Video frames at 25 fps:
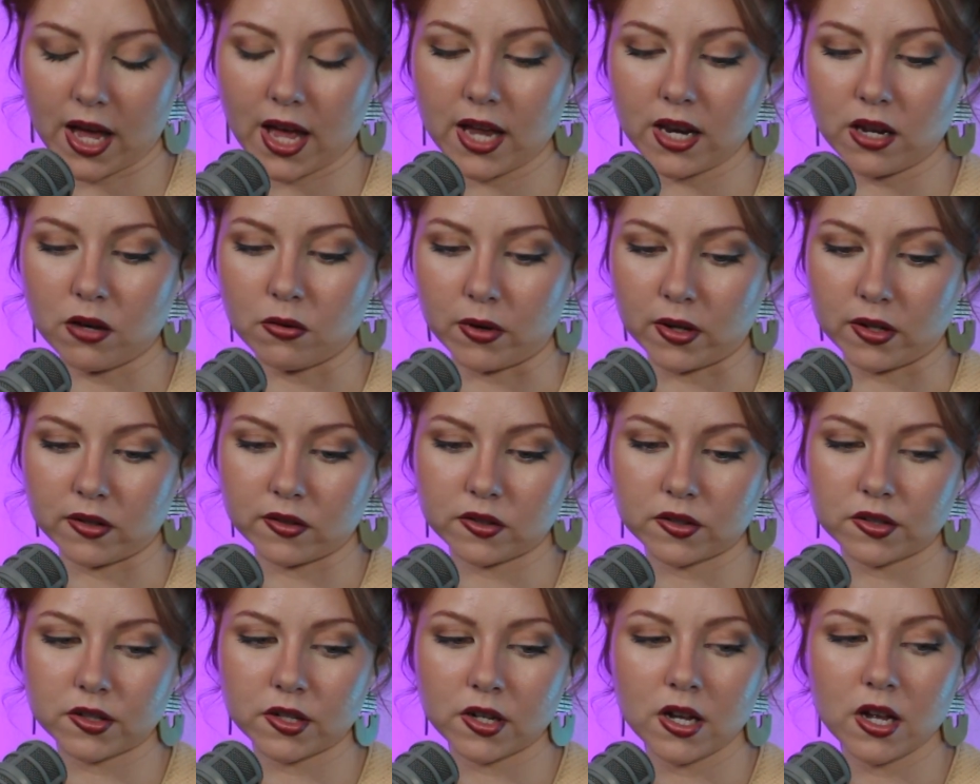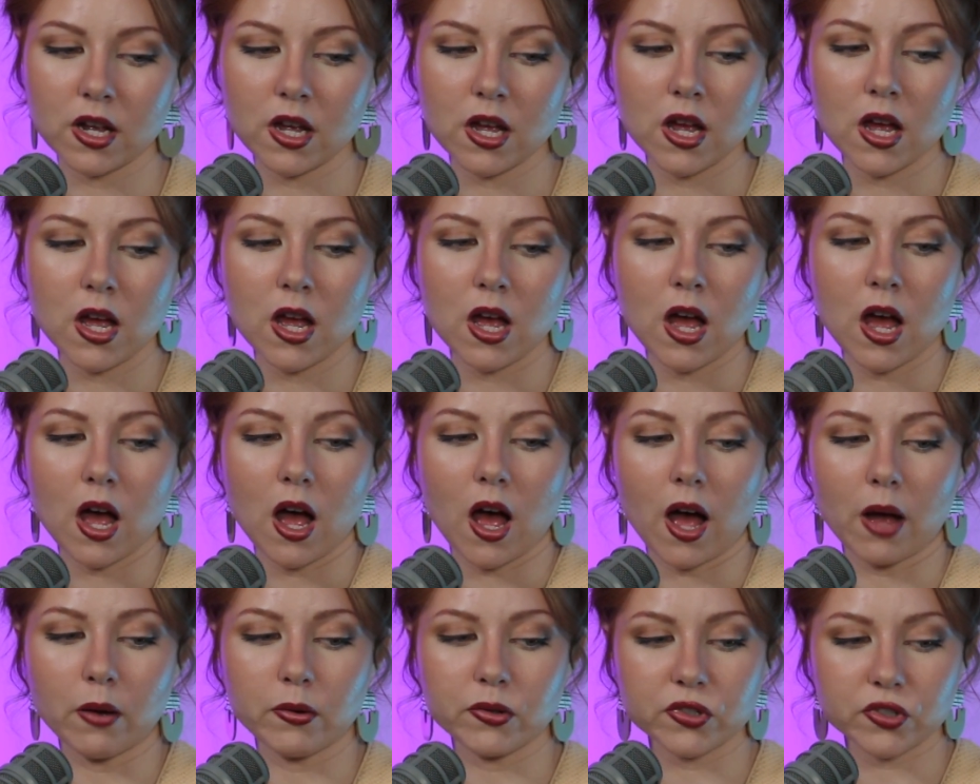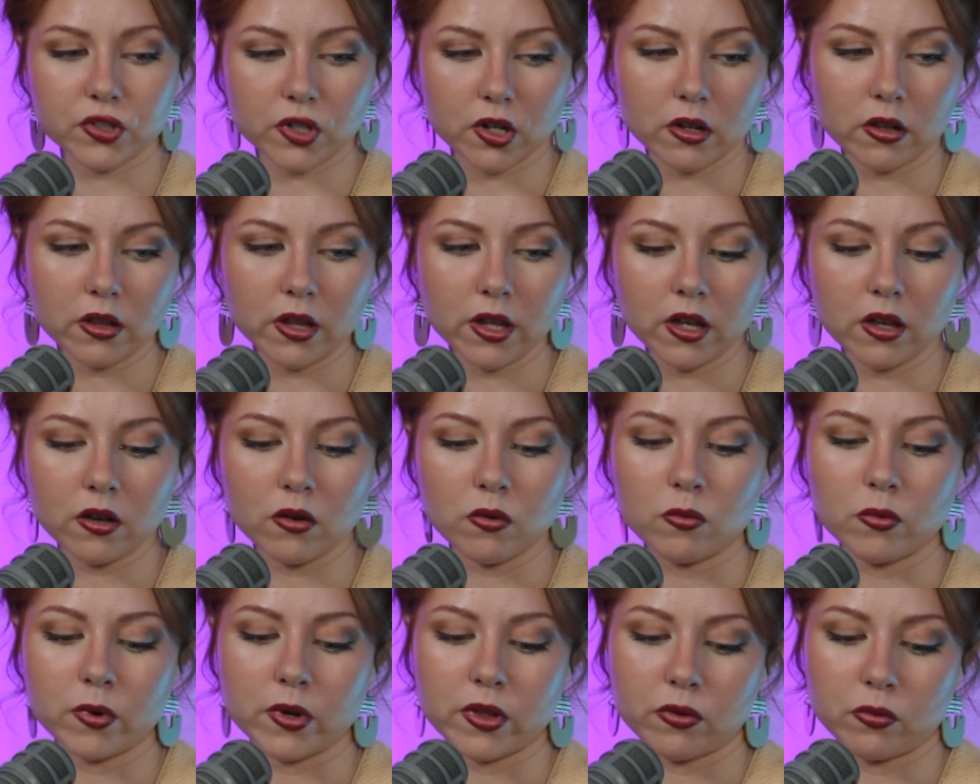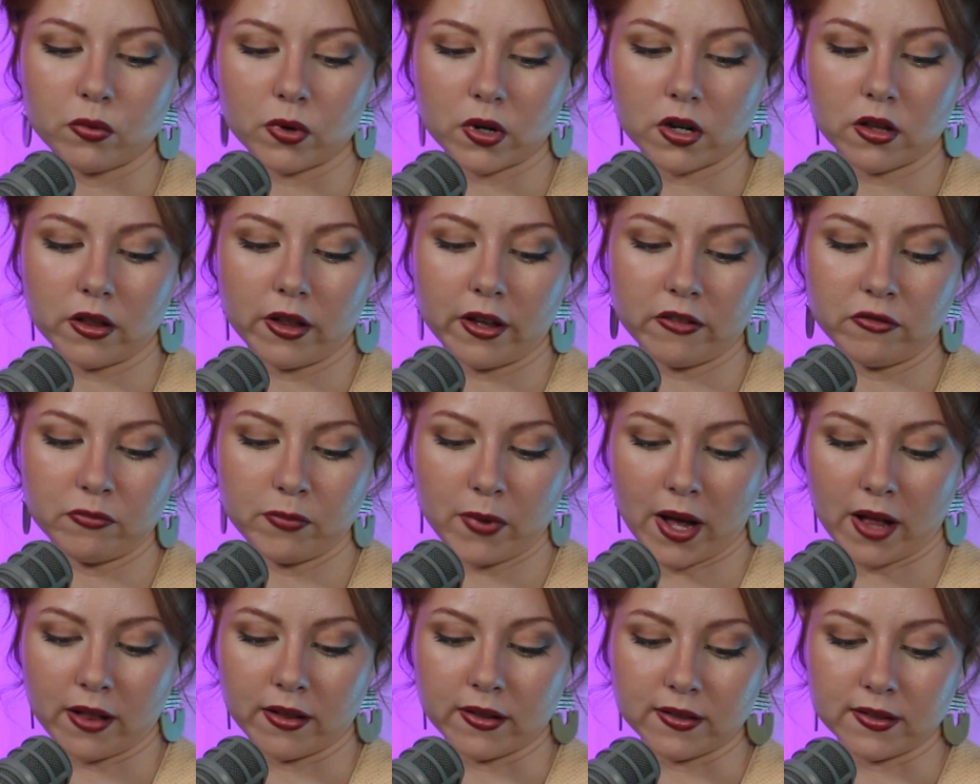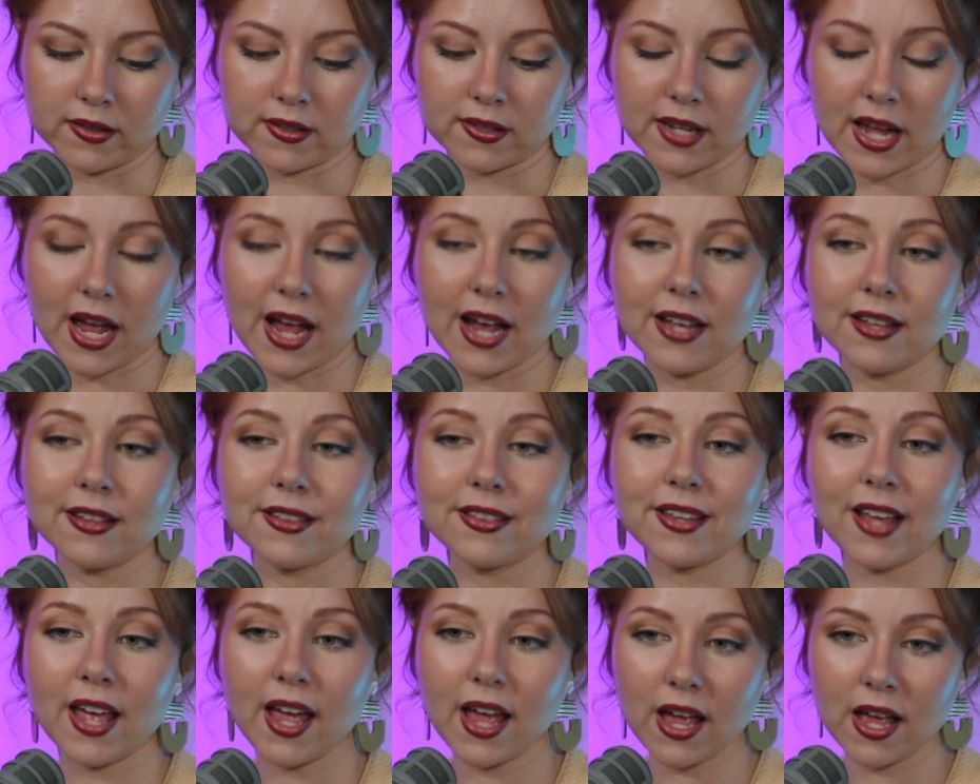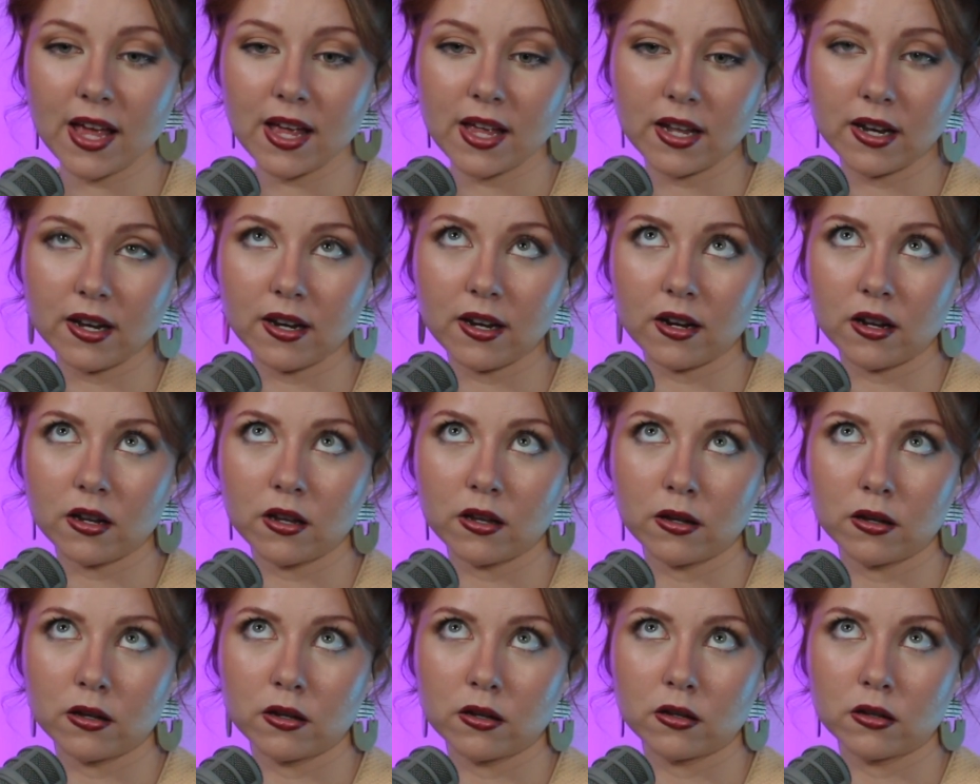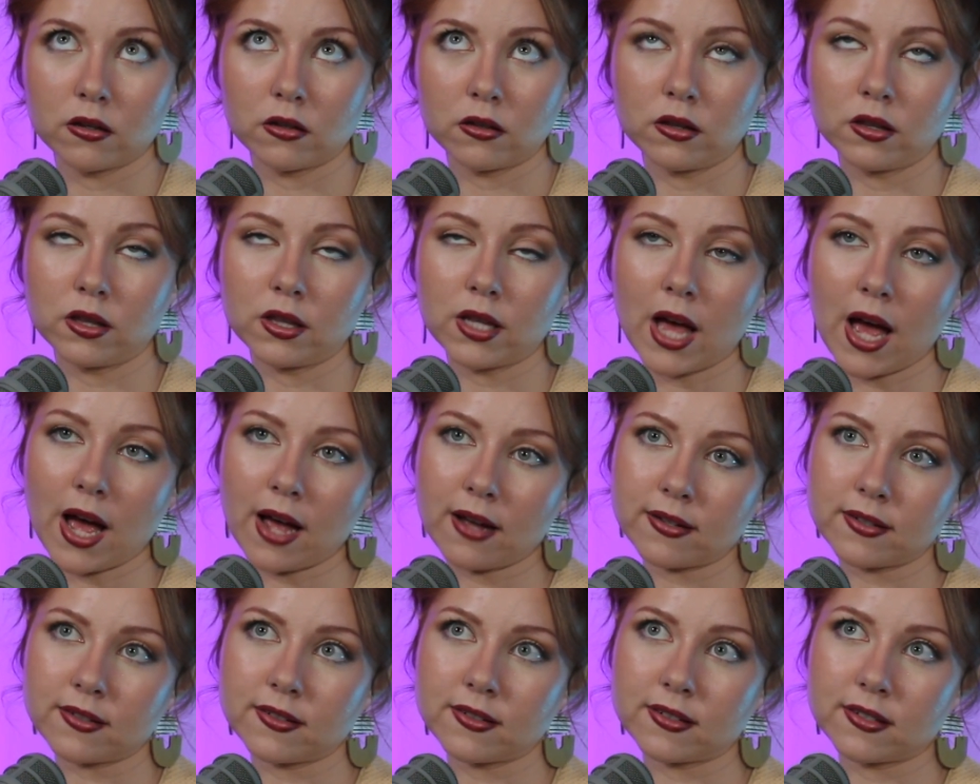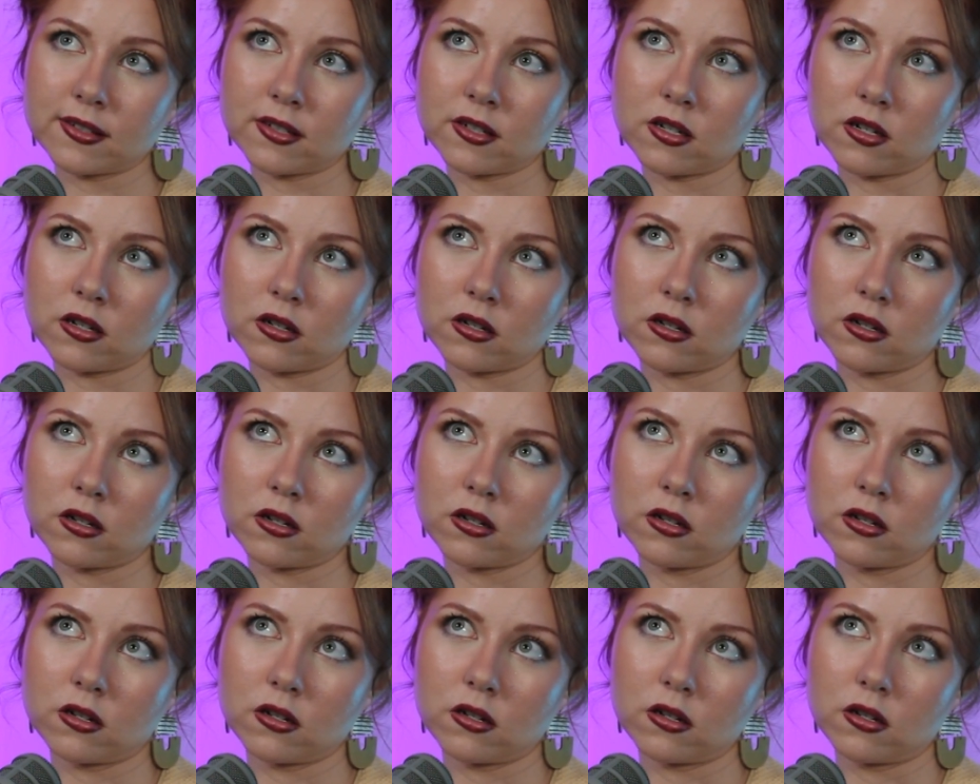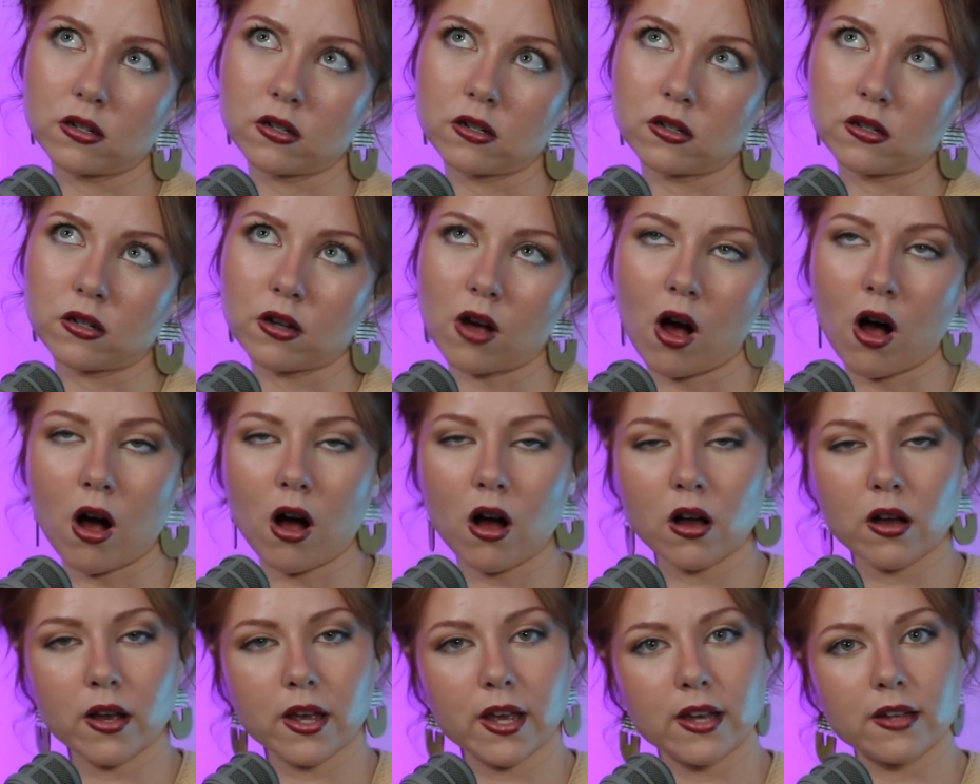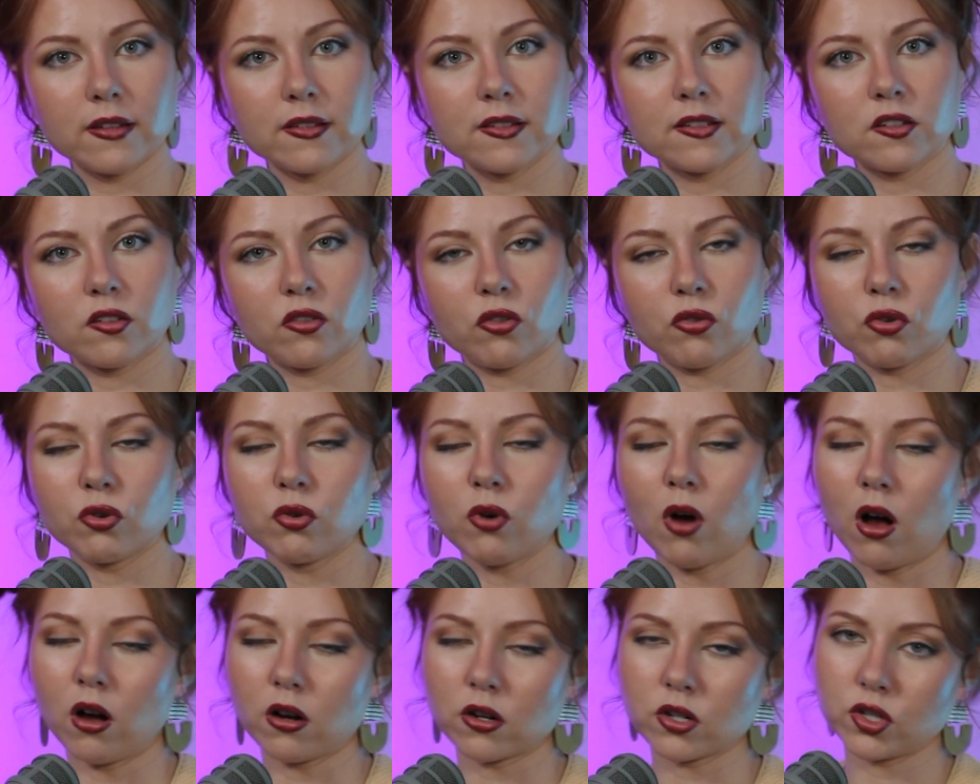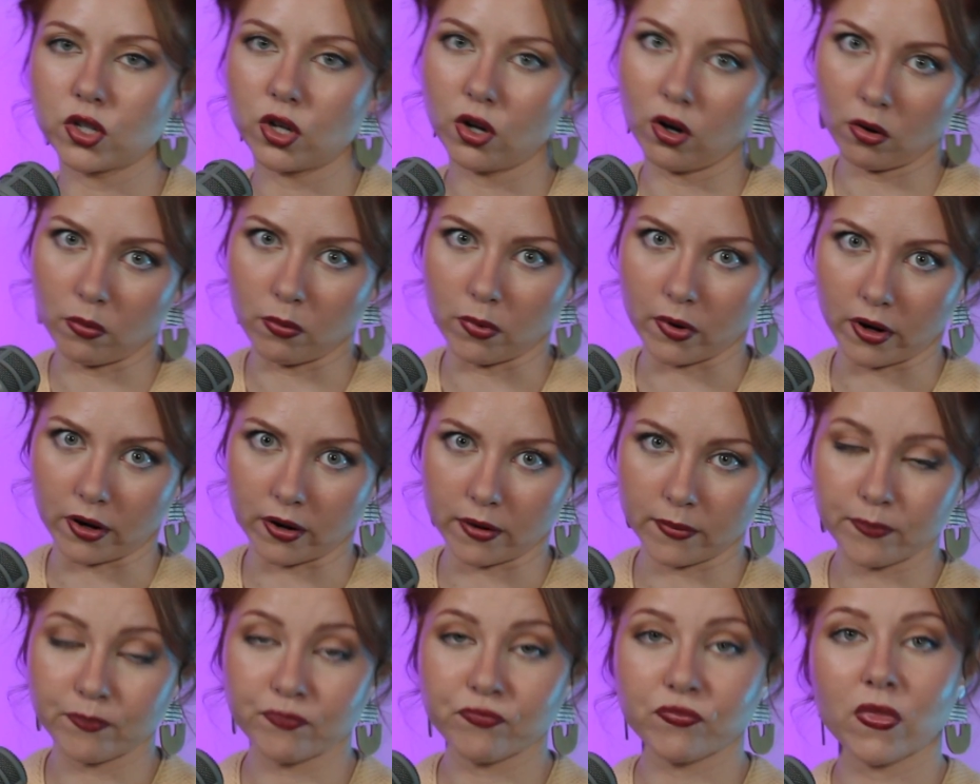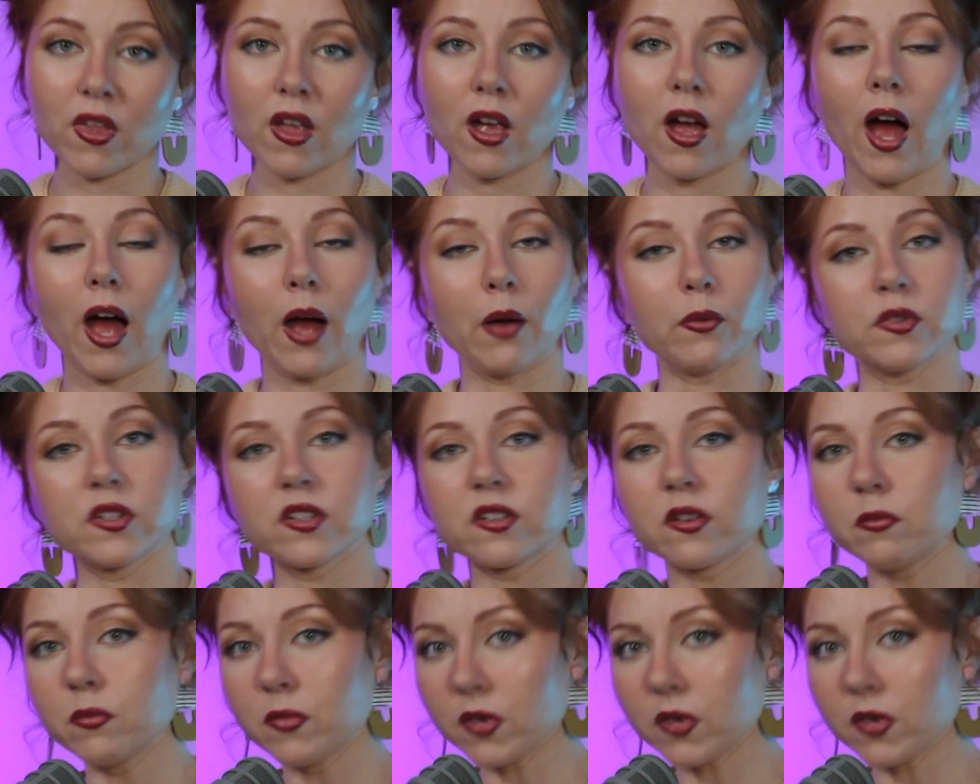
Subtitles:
Anyways, I was struggling with work-life balance, and then last August through October, I was in a